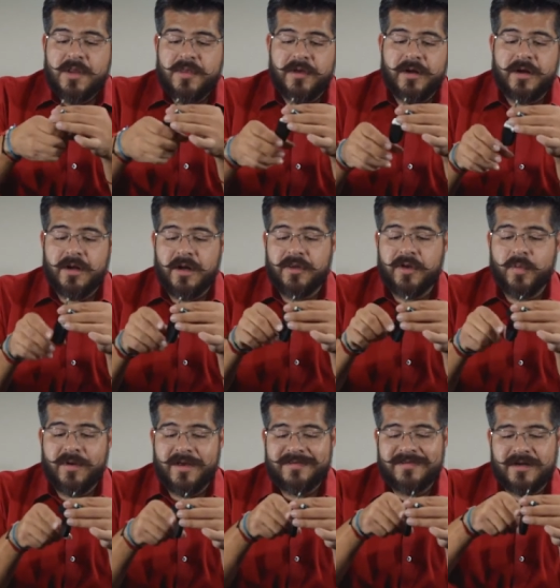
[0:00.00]
There are other
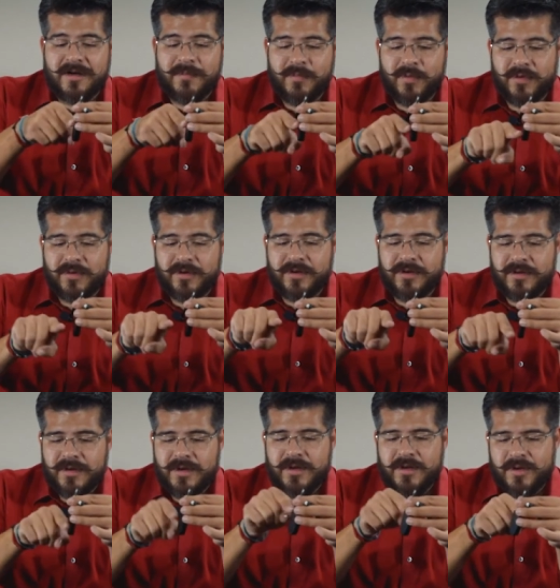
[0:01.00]
ones that are
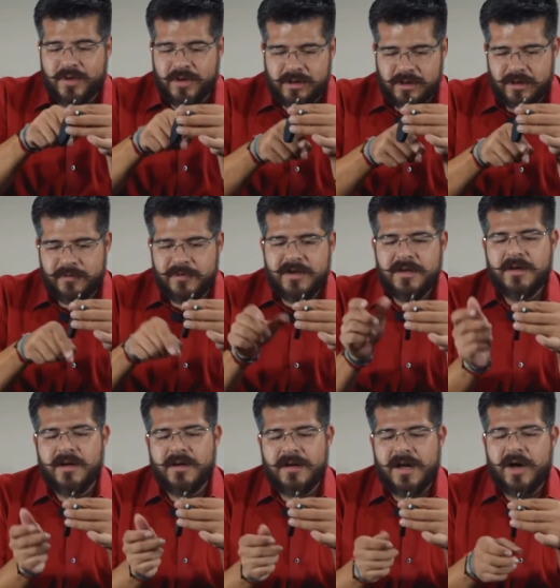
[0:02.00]
more curved
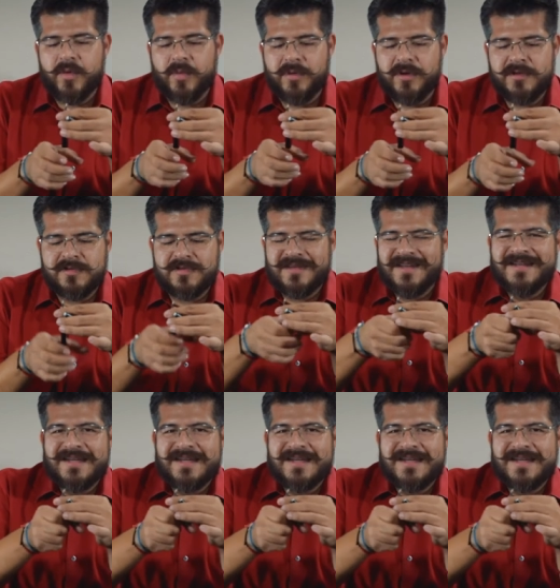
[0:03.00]
outwards,